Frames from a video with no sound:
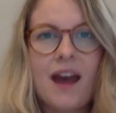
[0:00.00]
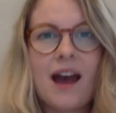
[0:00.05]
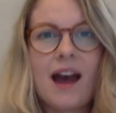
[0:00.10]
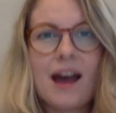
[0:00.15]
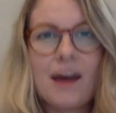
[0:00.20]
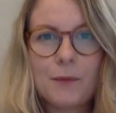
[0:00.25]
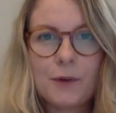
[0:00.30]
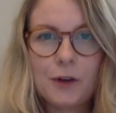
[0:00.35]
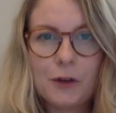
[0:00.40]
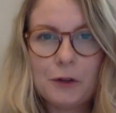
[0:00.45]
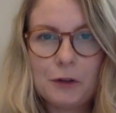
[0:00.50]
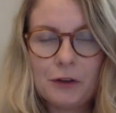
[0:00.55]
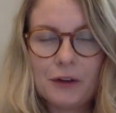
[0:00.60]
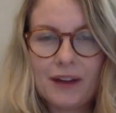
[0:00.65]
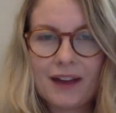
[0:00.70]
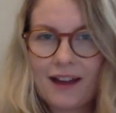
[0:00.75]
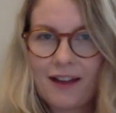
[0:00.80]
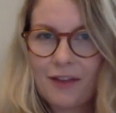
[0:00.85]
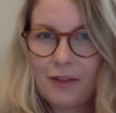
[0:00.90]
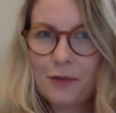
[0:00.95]
I'm going to
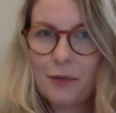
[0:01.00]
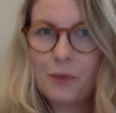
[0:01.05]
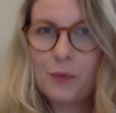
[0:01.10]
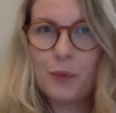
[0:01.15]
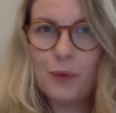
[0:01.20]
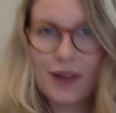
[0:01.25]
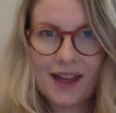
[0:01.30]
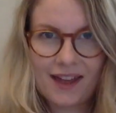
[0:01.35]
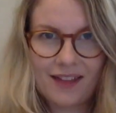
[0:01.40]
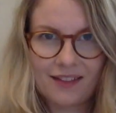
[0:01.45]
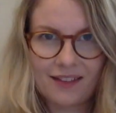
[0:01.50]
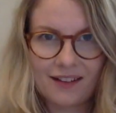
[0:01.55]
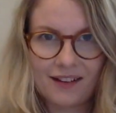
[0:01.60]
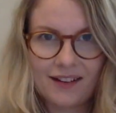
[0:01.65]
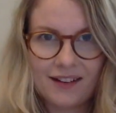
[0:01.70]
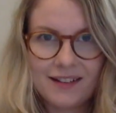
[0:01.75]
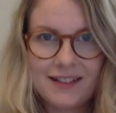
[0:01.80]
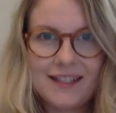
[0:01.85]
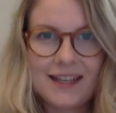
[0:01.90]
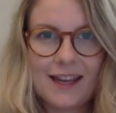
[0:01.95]
look at the
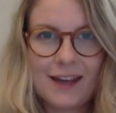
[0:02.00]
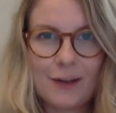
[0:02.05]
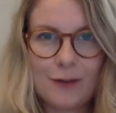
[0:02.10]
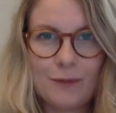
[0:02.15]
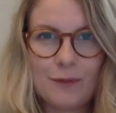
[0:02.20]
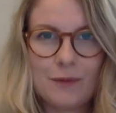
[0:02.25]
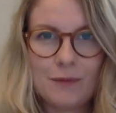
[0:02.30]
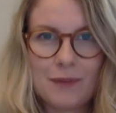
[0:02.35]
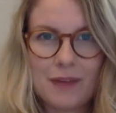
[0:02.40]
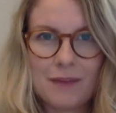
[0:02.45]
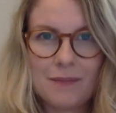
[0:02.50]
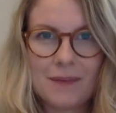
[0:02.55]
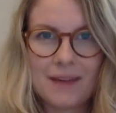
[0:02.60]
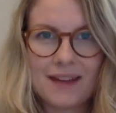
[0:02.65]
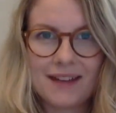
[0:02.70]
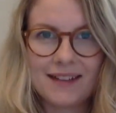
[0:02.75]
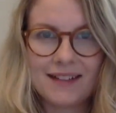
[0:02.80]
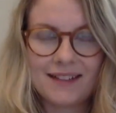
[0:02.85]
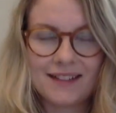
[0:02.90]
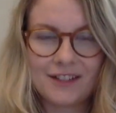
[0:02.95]
weather to help me make
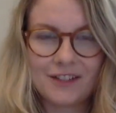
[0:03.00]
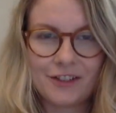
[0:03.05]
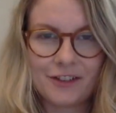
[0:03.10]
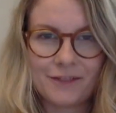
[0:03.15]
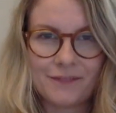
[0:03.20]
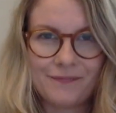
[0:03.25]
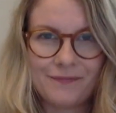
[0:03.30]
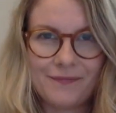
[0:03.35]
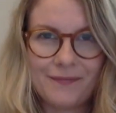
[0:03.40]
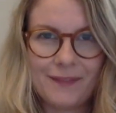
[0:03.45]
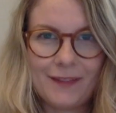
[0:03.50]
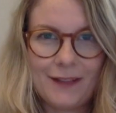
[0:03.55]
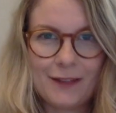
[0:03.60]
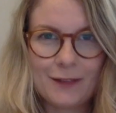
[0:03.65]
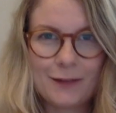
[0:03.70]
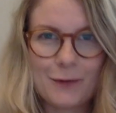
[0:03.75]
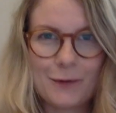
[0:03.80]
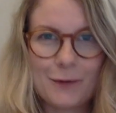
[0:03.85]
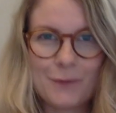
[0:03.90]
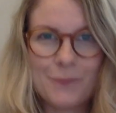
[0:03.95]
my decision.
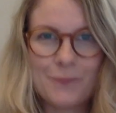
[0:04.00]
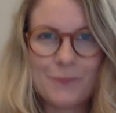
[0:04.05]
Let's go.